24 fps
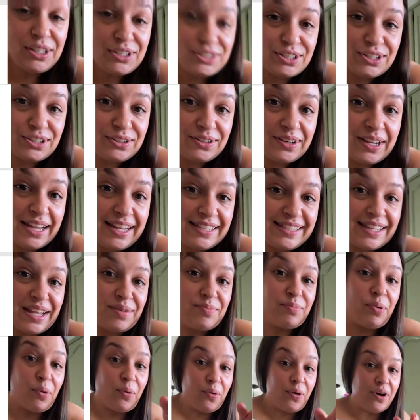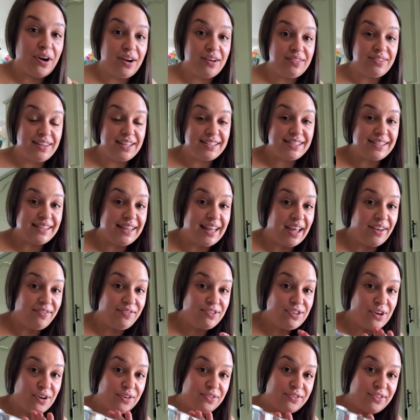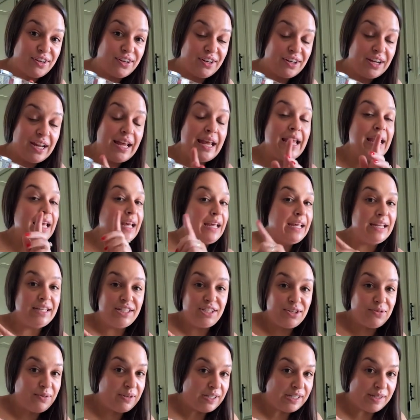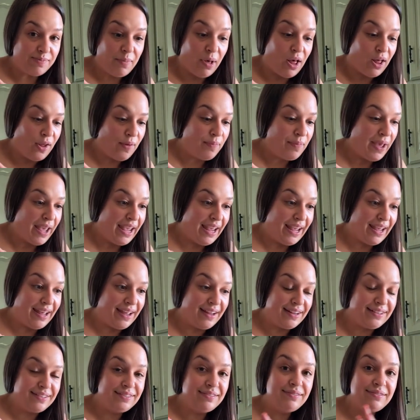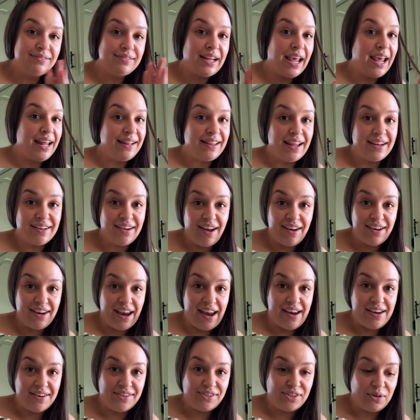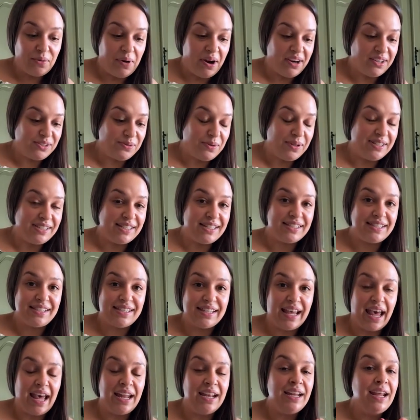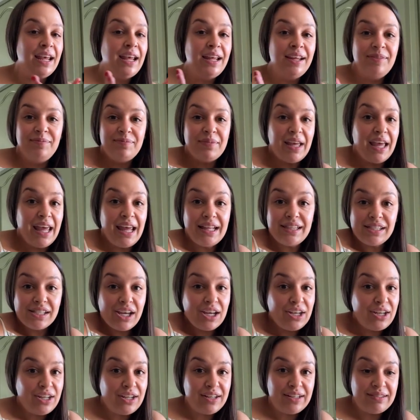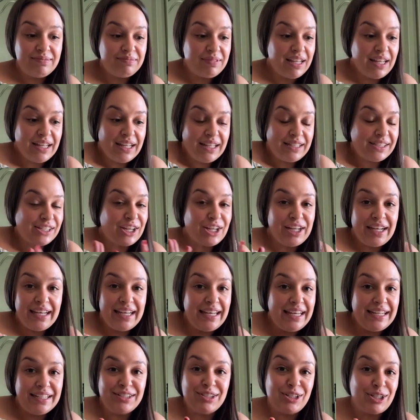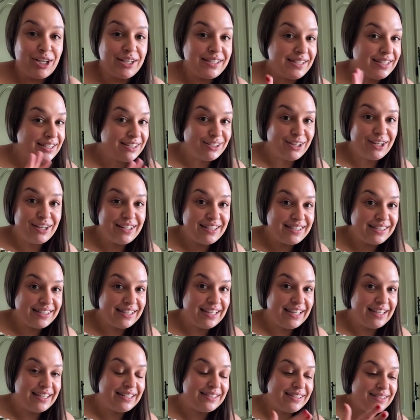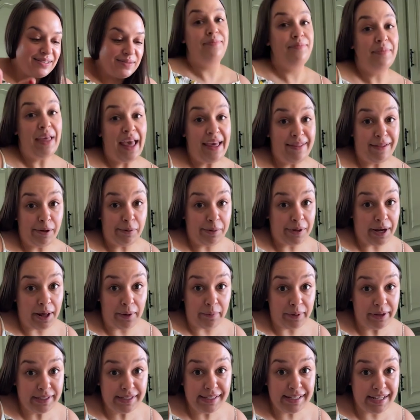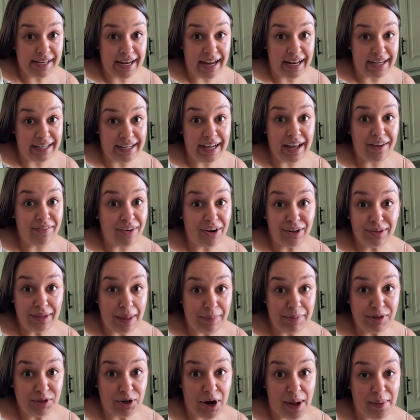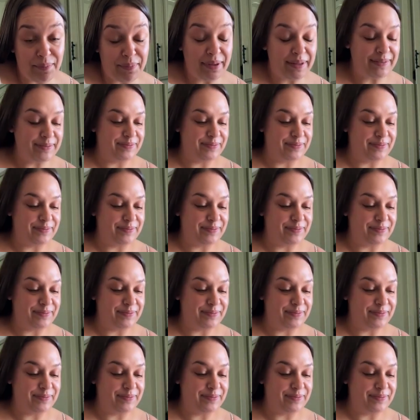do is then pour this leftover into a small pan and then cut it into squares once it's set. It's gonna eat just as good as these, and then we're not wasting any of our lemon drop.